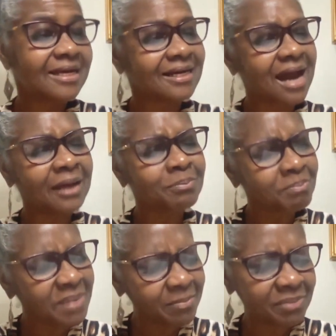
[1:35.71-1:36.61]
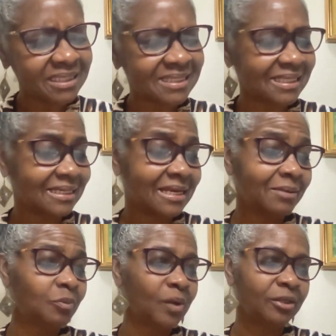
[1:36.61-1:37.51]
God remember the sitting
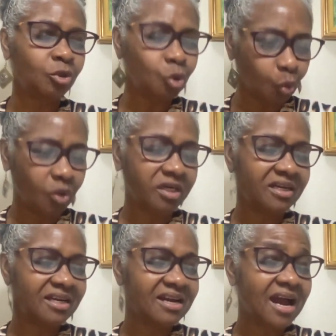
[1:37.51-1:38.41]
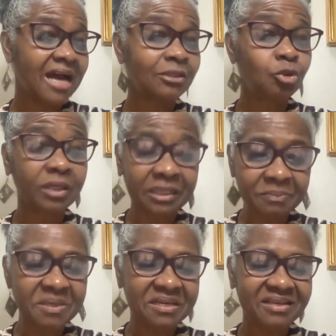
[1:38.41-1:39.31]
them where you do, and to
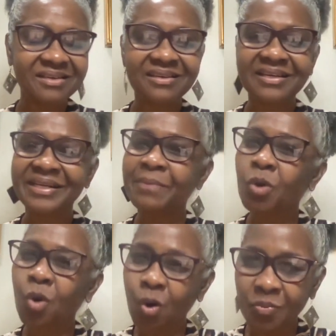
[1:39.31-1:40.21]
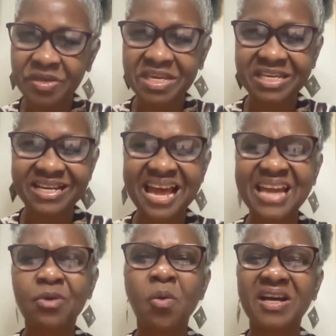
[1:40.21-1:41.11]
him, them come in
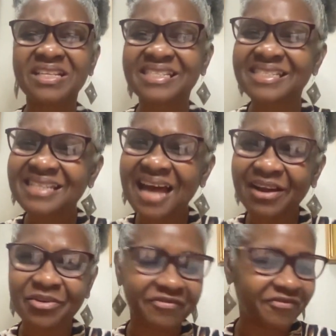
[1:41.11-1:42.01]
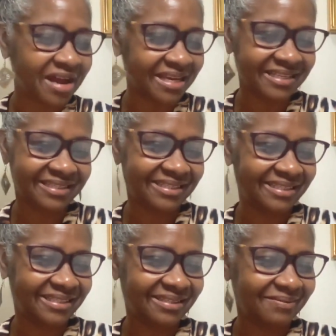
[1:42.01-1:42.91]
like one
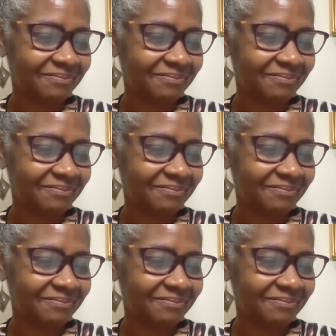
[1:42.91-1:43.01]
sacrifice.